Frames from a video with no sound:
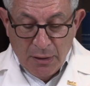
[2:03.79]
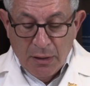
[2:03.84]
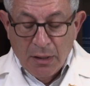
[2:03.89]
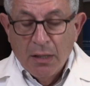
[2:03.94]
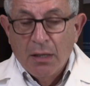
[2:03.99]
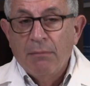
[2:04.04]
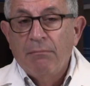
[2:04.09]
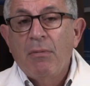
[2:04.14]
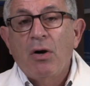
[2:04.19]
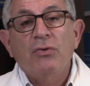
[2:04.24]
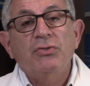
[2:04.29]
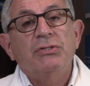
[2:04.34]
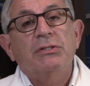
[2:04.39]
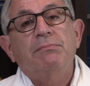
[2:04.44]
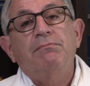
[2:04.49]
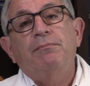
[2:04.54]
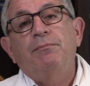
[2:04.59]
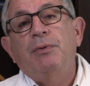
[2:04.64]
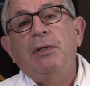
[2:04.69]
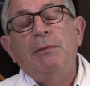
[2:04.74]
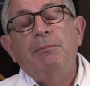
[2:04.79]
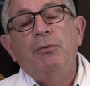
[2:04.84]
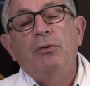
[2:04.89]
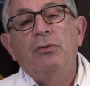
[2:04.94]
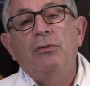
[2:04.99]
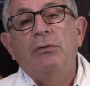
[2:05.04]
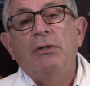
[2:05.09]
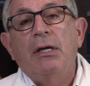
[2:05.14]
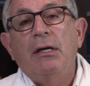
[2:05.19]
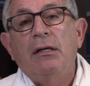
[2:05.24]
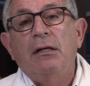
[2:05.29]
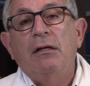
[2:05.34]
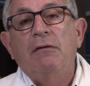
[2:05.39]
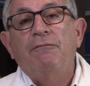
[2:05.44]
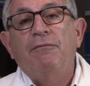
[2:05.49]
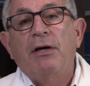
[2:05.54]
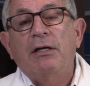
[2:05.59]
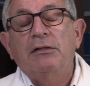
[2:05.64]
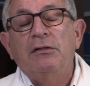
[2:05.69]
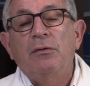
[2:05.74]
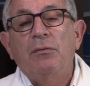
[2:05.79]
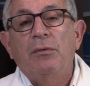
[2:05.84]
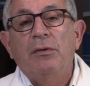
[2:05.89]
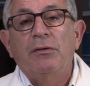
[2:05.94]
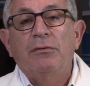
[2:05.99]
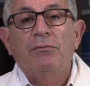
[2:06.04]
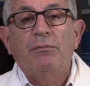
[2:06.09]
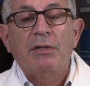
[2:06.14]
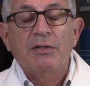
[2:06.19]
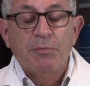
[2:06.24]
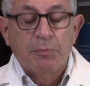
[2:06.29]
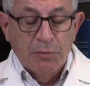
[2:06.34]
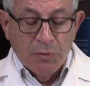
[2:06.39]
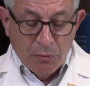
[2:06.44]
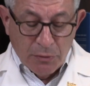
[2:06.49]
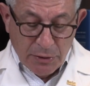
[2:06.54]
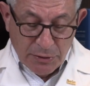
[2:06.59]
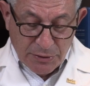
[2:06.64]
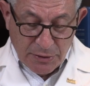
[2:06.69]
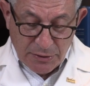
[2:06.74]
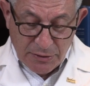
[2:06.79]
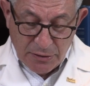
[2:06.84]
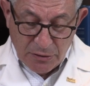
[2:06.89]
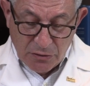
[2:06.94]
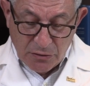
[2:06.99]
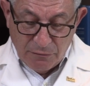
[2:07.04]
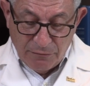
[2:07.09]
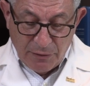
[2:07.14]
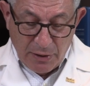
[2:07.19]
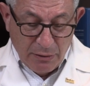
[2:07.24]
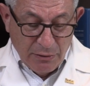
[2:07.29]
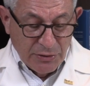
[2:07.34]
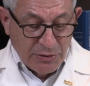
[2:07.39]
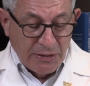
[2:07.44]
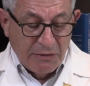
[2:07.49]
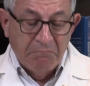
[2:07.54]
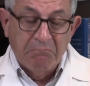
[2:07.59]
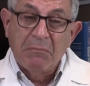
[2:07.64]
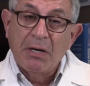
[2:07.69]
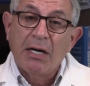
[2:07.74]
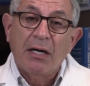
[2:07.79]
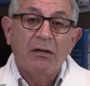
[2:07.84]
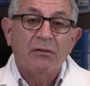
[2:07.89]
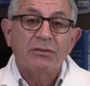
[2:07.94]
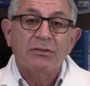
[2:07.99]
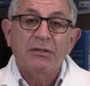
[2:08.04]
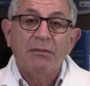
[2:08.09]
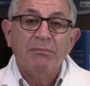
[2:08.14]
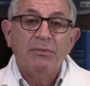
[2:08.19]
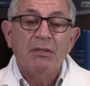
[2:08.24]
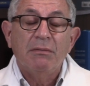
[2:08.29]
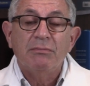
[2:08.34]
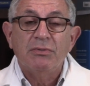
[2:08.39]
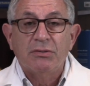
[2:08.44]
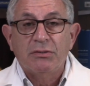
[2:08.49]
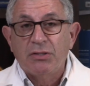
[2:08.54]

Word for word: Uh, most people who get infected with respiratory syncytial virus have mild symptoms,